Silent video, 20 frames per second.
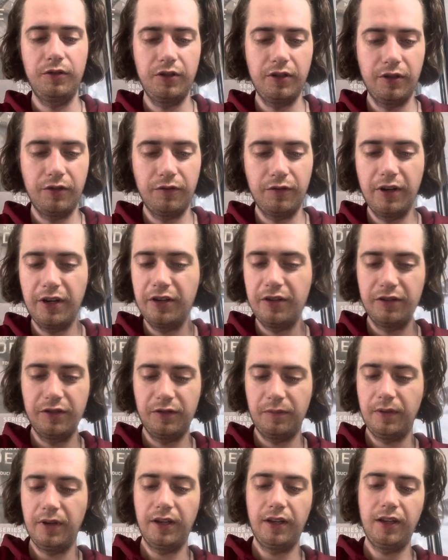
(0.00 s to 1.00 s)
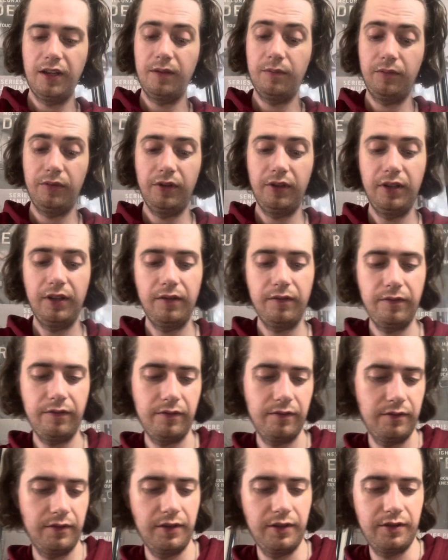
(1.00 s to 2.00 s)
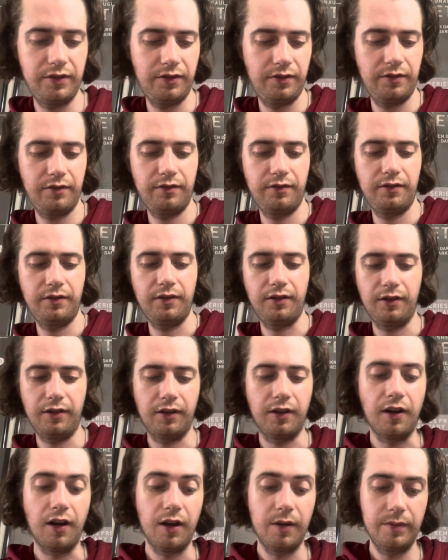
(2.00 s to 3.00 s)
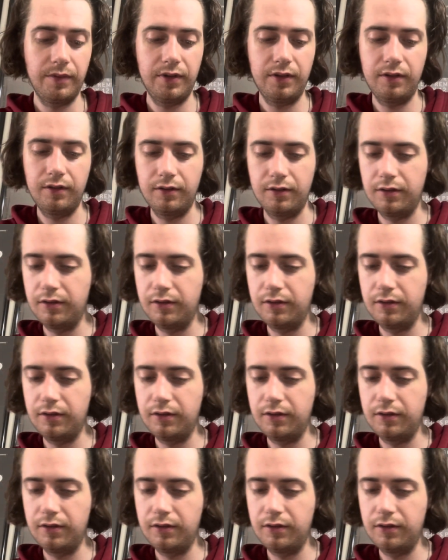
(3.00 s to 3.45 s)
generations, but I can't believe it's common.